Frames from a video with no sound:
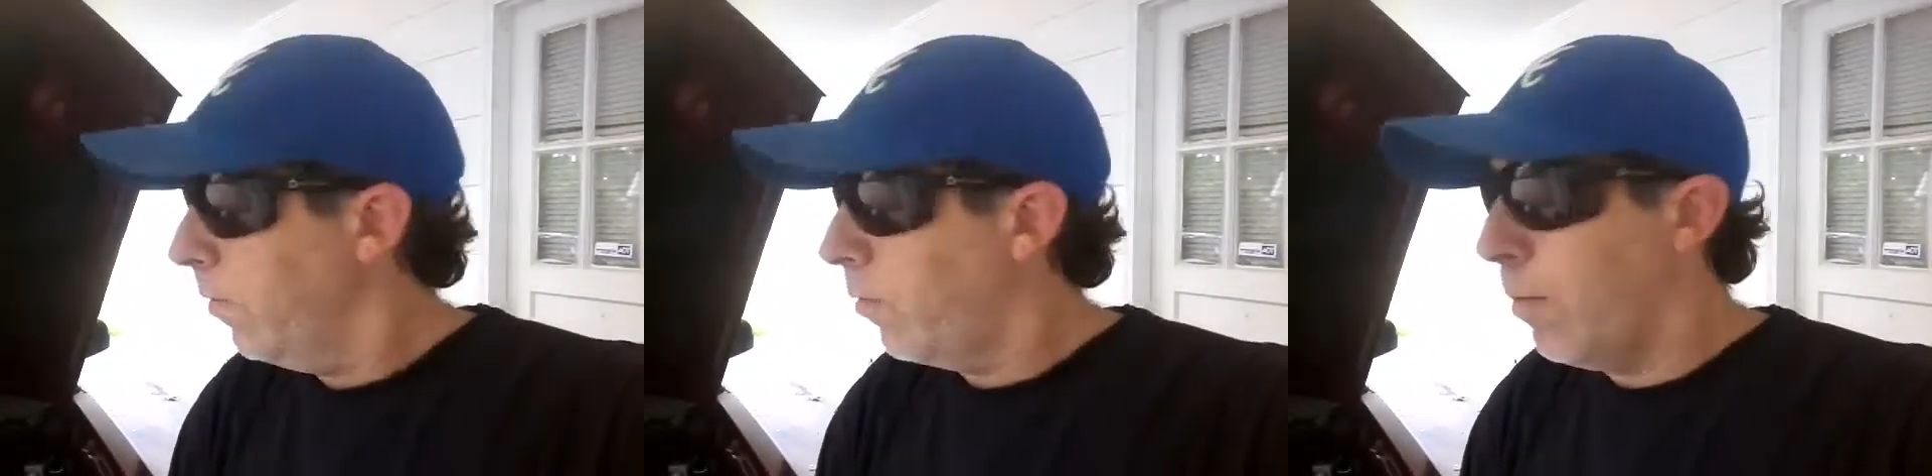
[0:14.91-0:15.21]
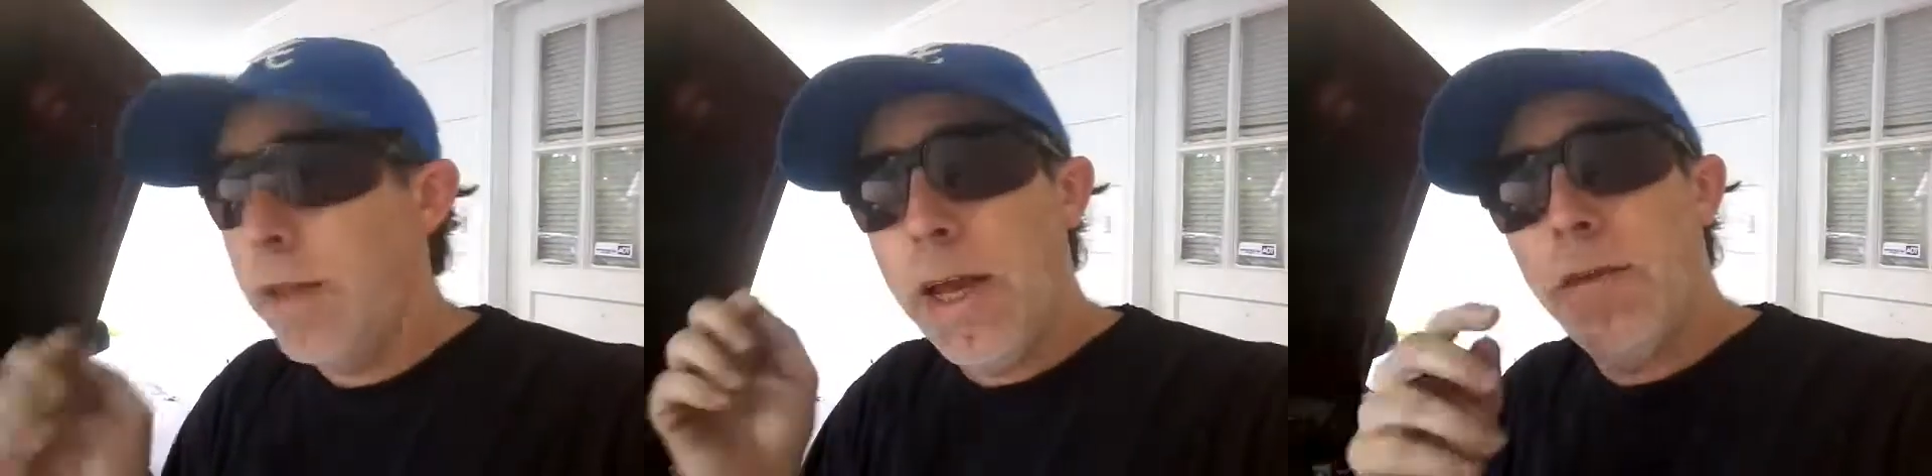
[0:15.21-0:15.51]
from my
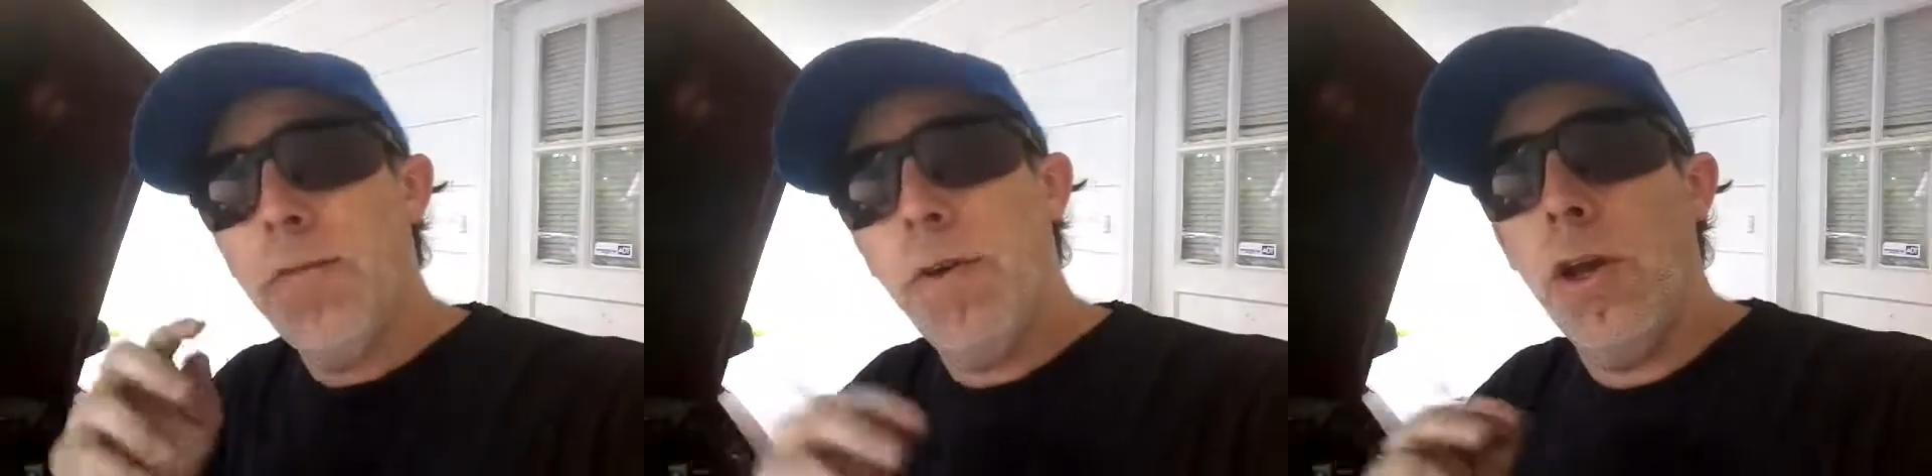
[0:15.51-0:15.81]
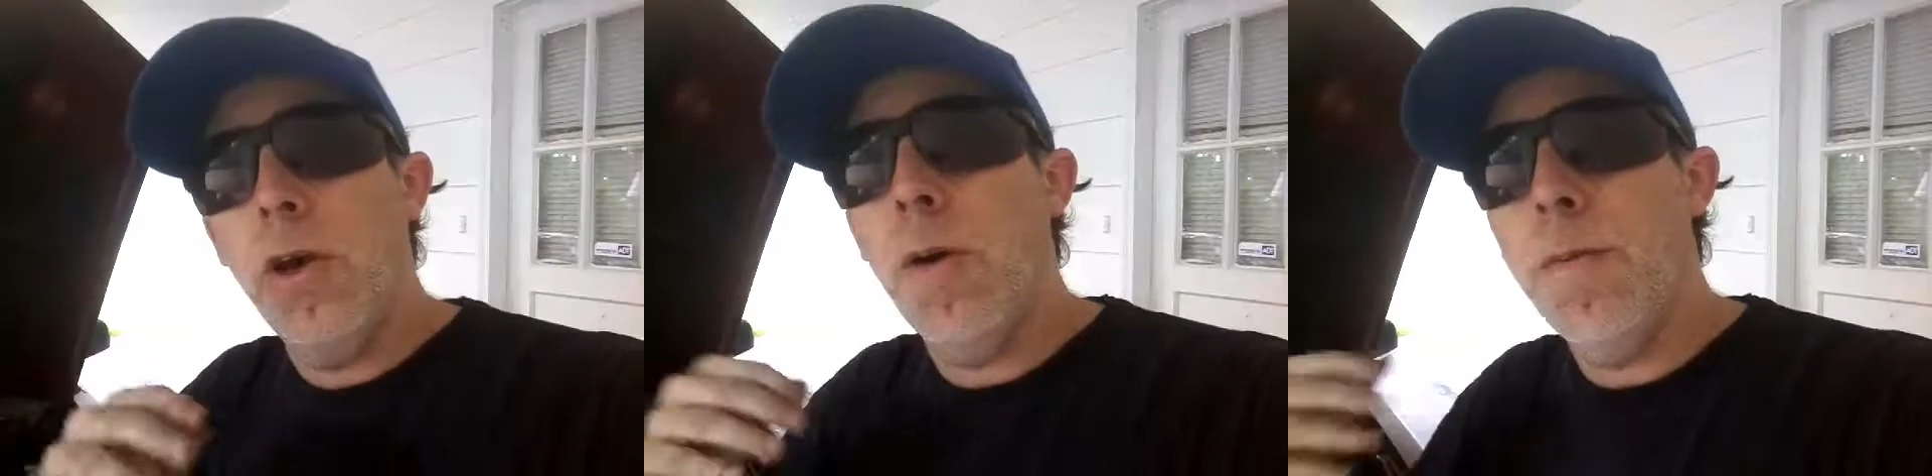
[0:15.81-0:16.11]
last
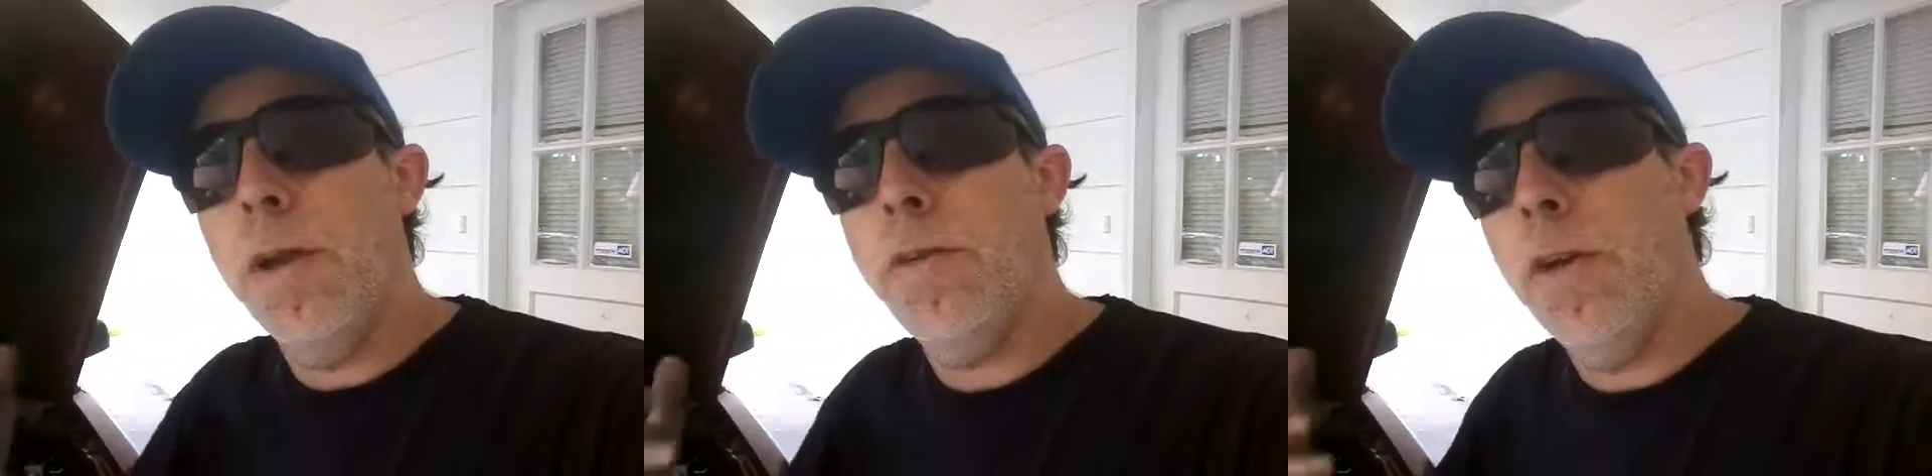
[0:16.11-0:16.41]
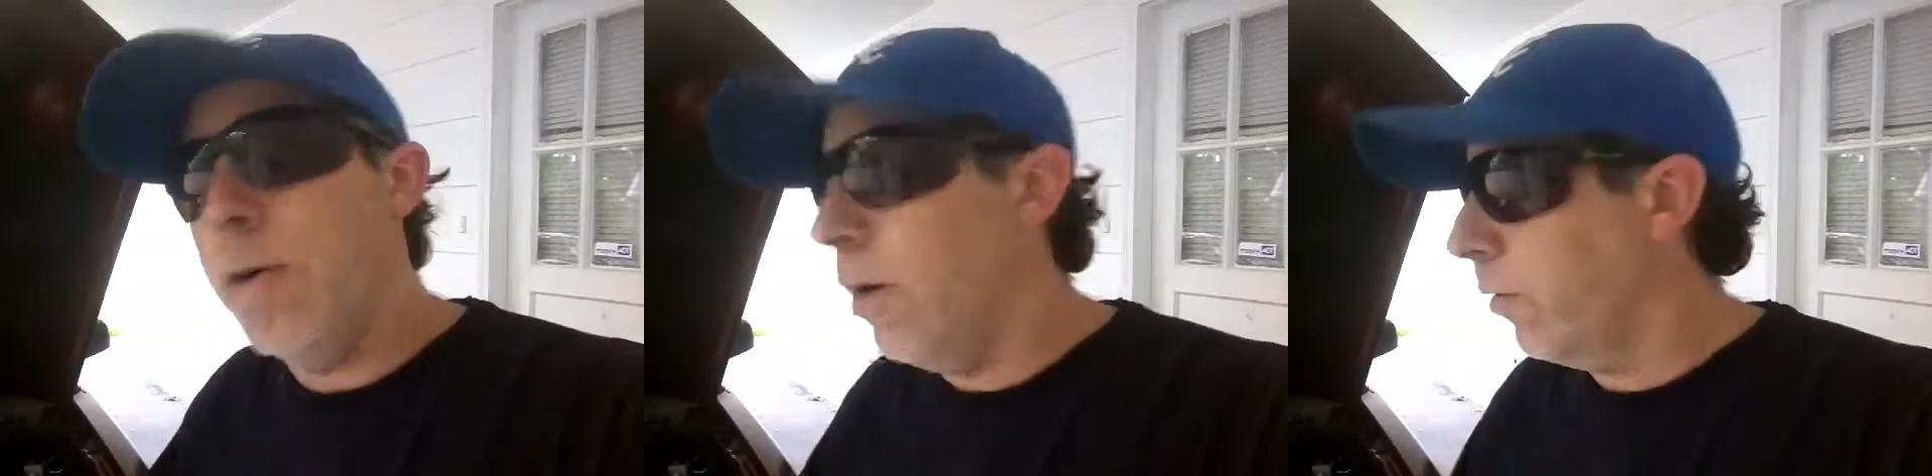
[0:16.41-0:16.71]
video I mentioned
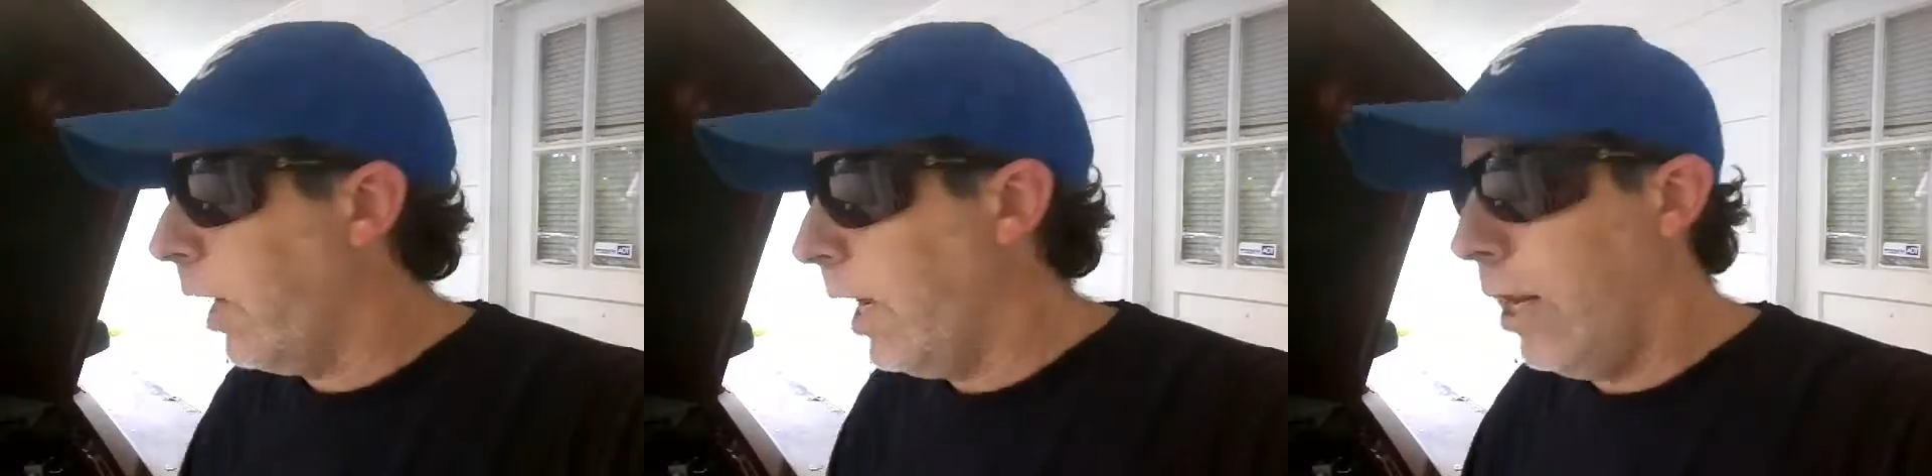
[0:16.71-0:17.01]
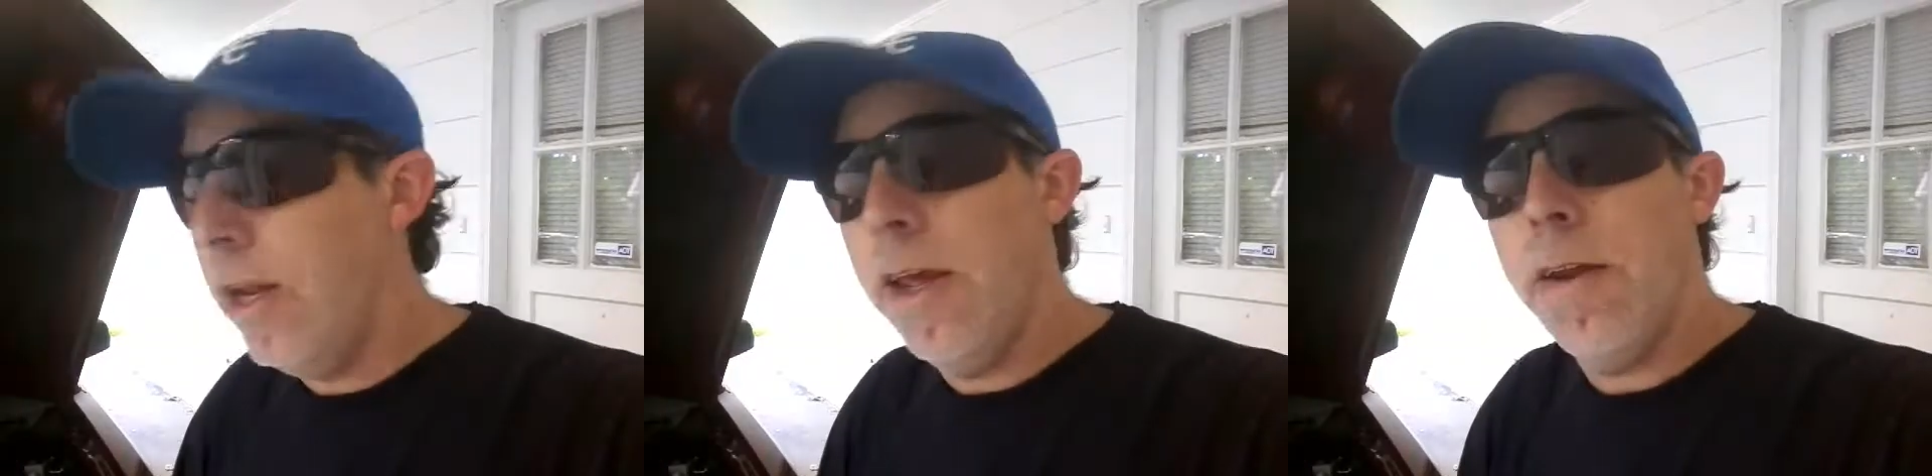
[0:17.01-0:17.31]
about
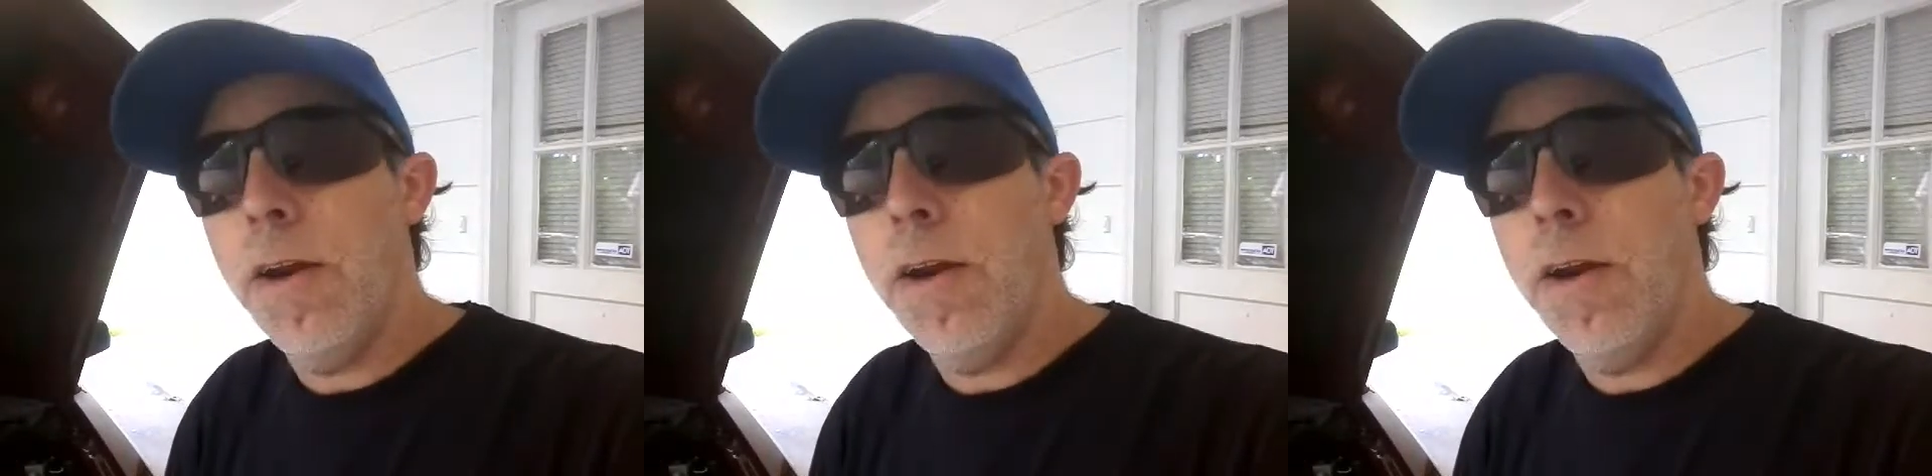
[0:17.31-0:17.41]
K&N